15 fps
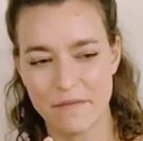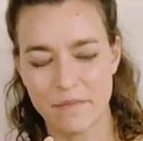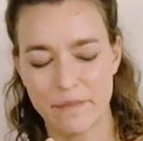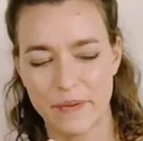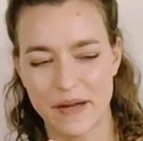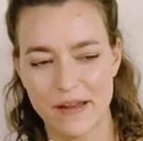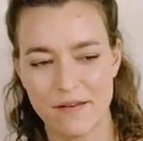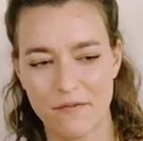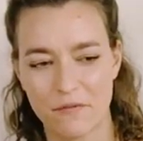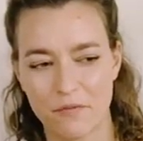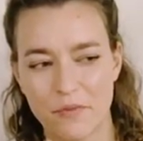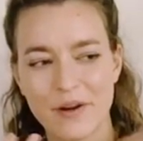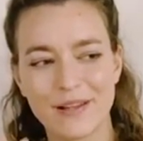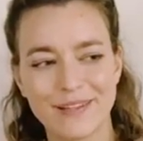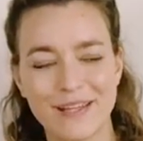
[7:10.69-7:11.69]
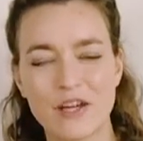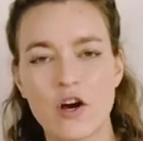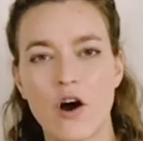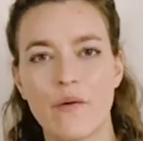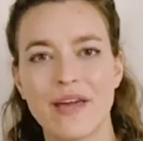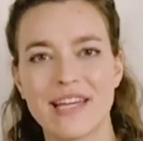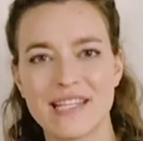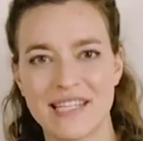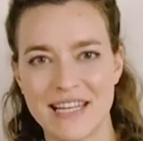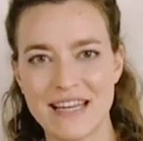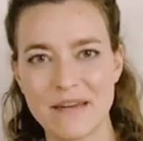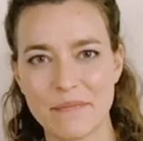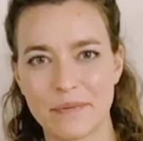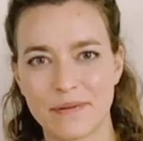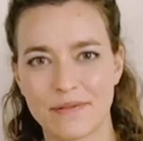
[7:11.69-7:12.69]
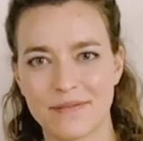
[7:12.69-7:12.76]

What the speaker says: but really going deep.